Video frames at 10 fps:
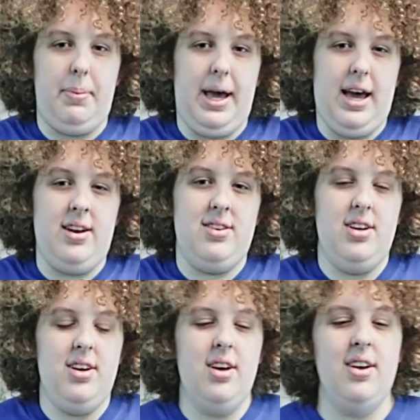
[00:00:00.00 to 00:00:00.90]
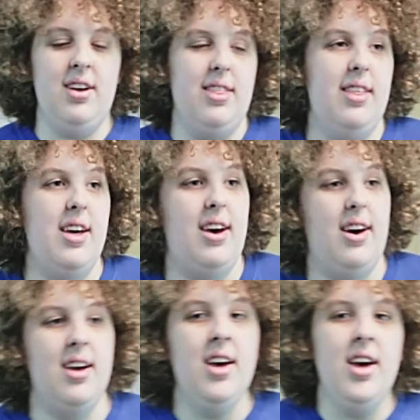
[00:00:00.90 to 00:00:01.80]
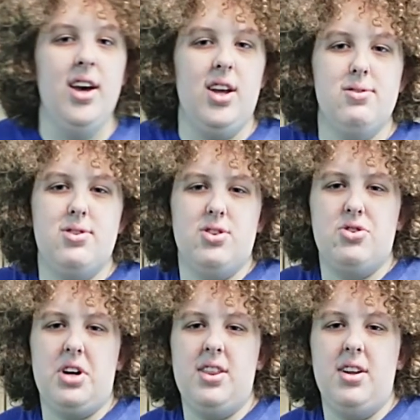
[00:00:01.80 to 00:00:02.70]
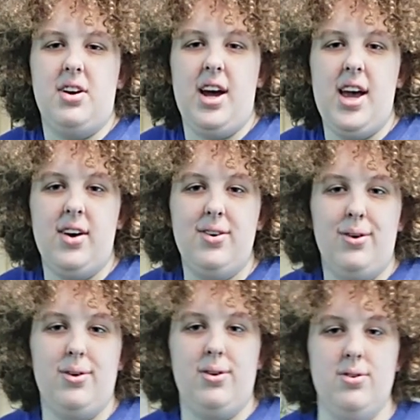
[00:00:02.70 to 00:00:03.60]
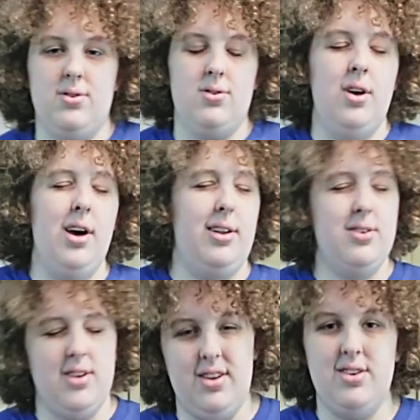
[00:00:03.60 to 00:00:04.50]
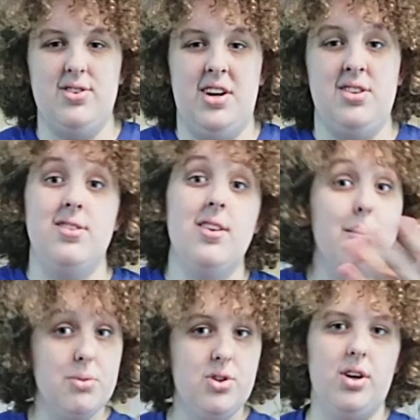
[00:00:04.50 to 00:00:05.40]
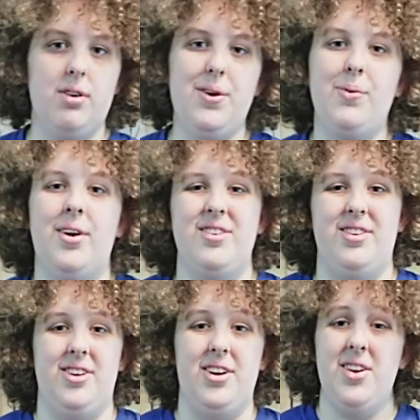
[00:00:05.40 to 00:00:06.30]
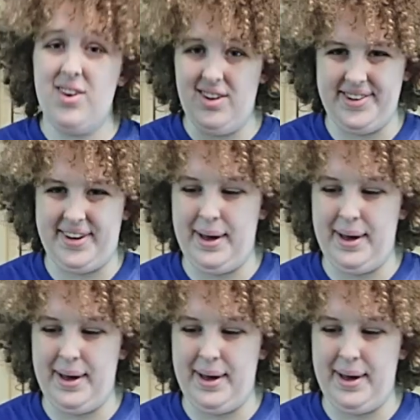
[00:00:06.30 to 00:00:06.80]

band that you use to strengthen your ankles, and there's other stretches that I'm sure if you wanted to learn you could look